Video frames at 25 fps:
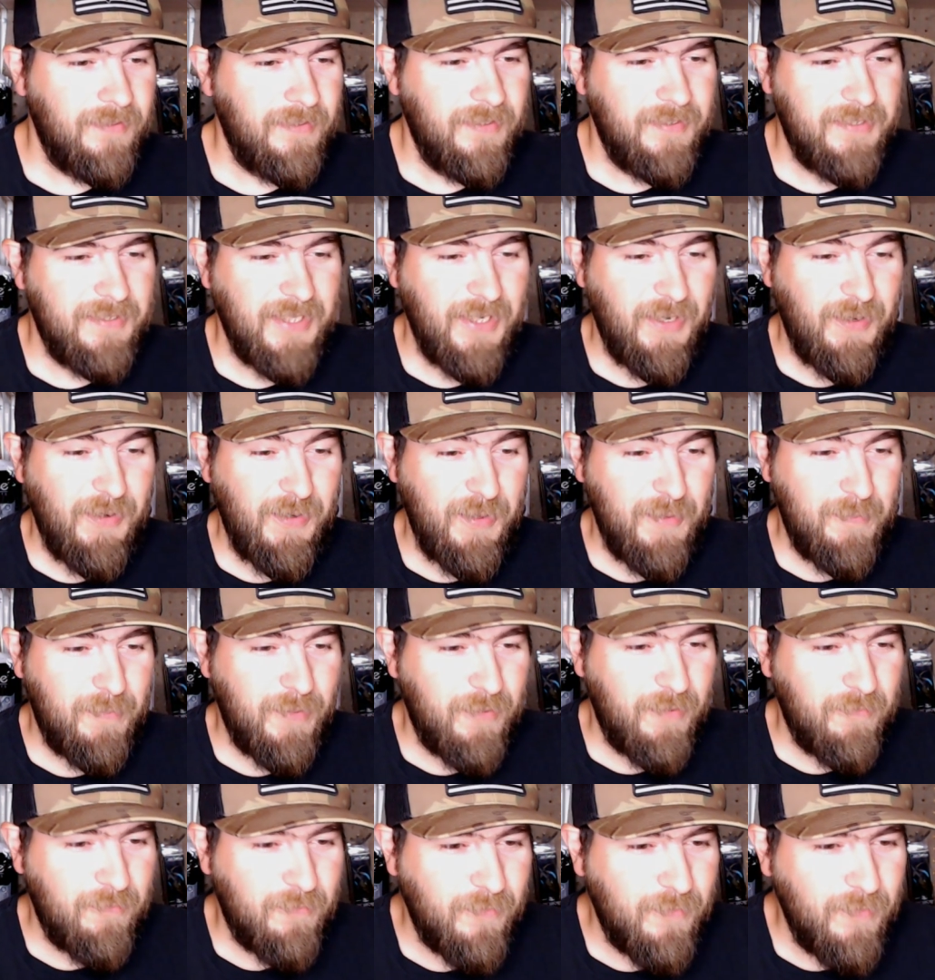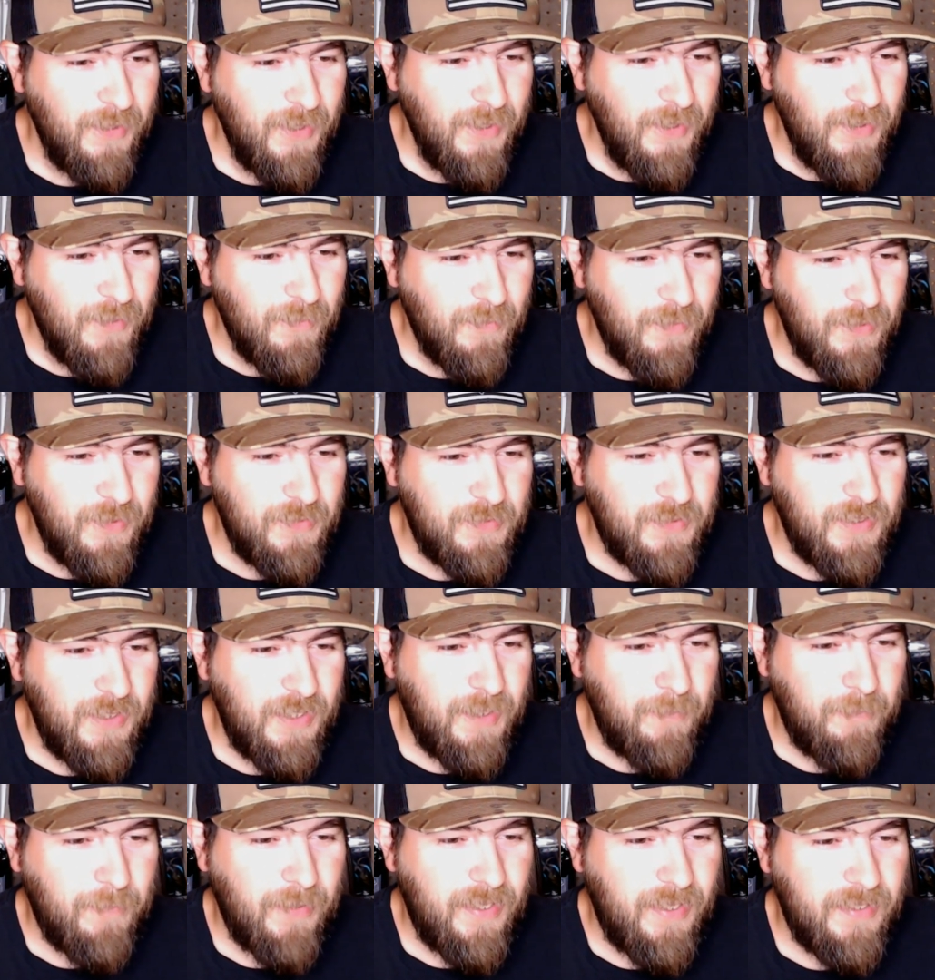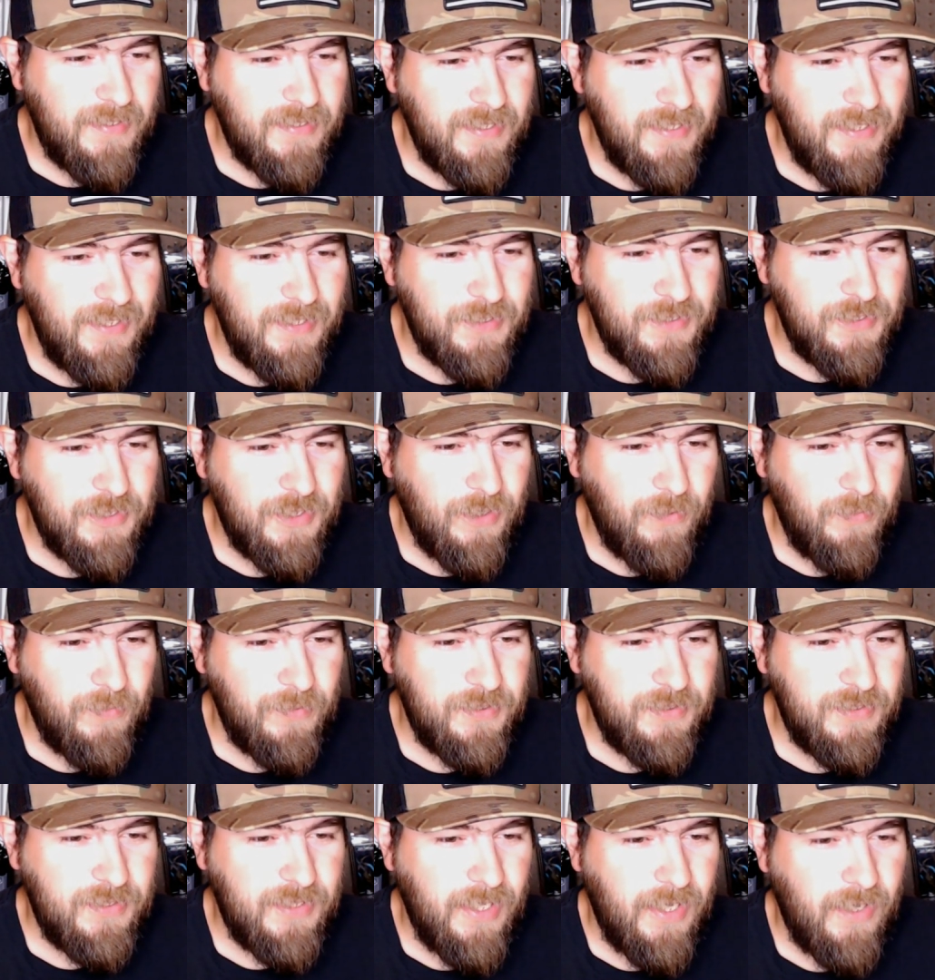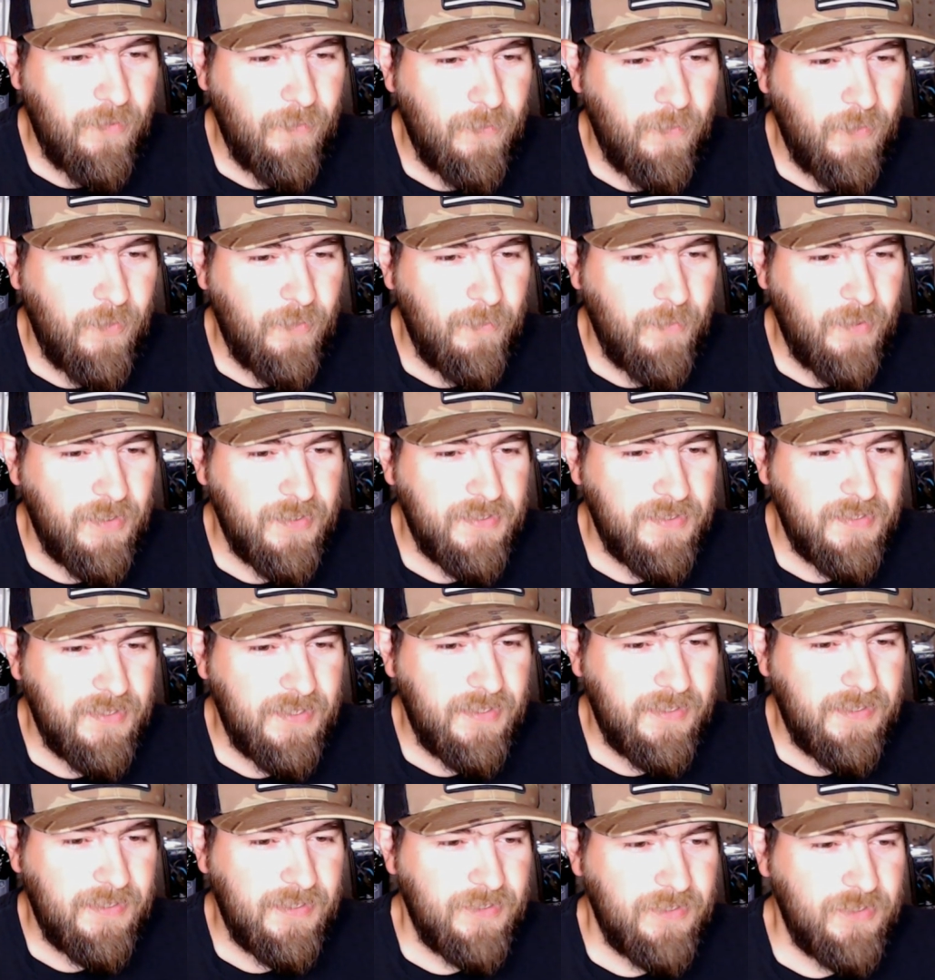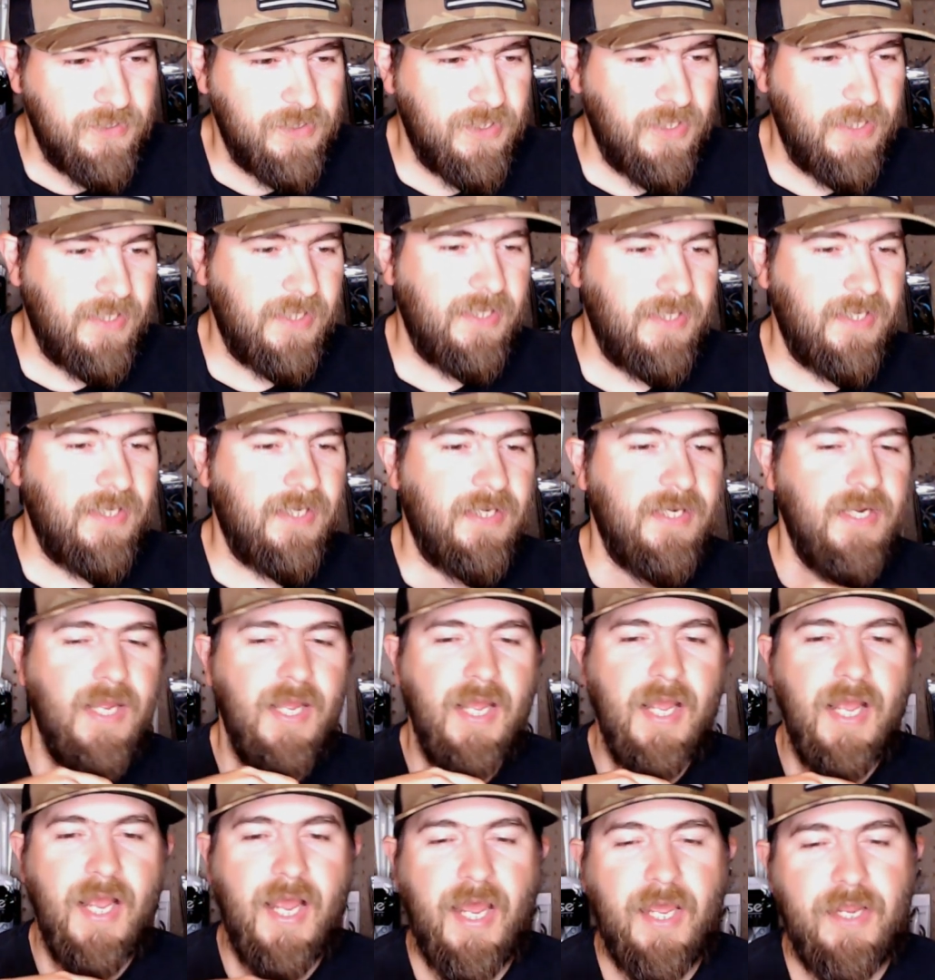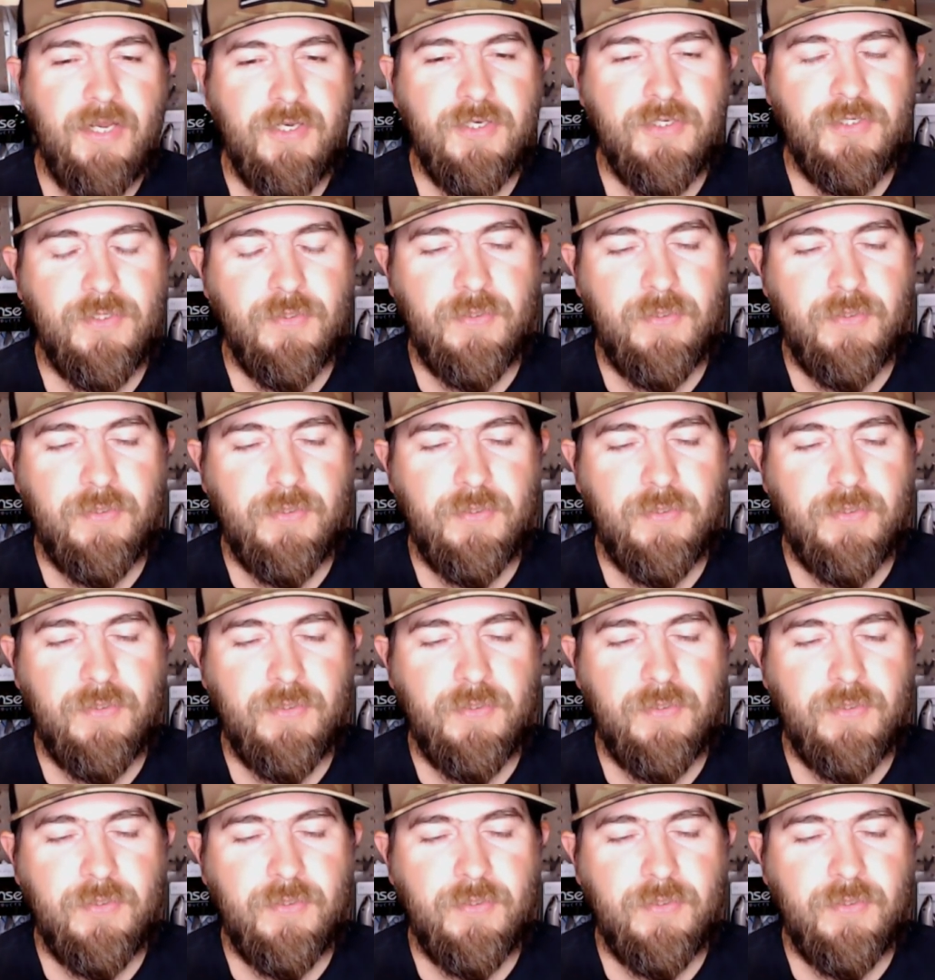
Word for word: Darian Biffle. What do you think about a ten inch curly style worm on a six inch shaky head? I usually